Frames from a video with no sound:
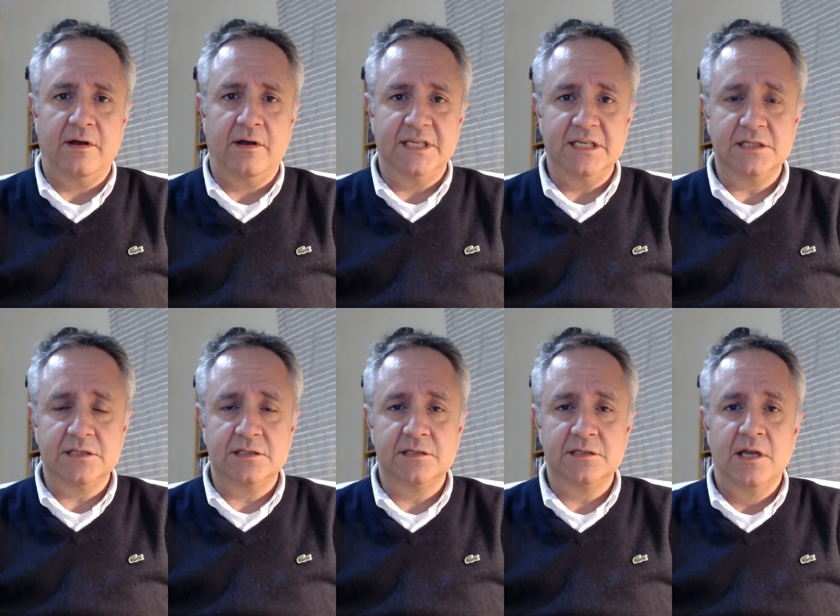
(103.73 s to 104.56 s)

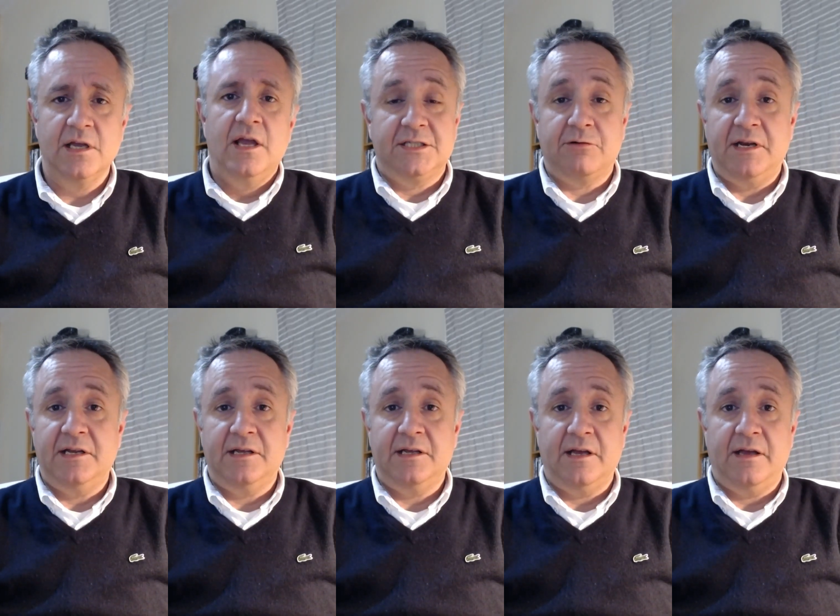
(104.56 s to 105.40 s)
yeasts
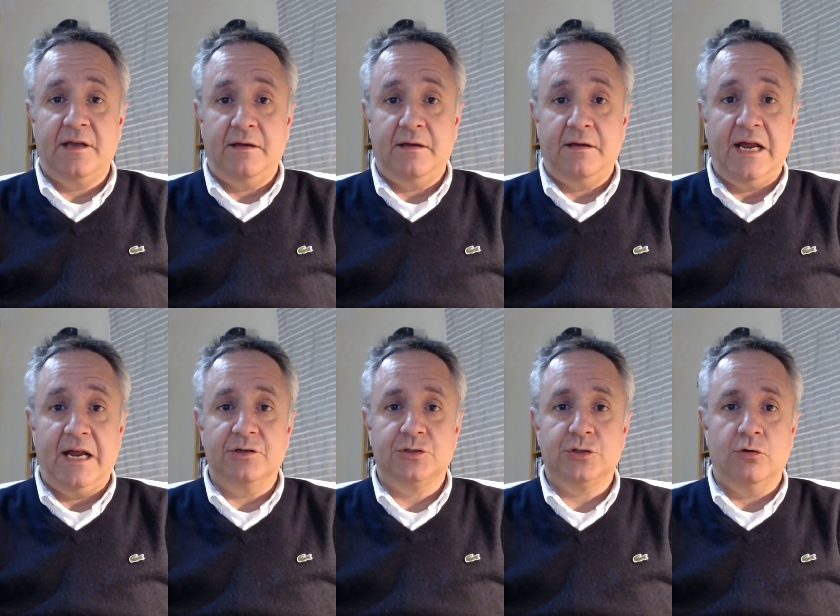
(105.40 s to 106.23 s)
screening a, a large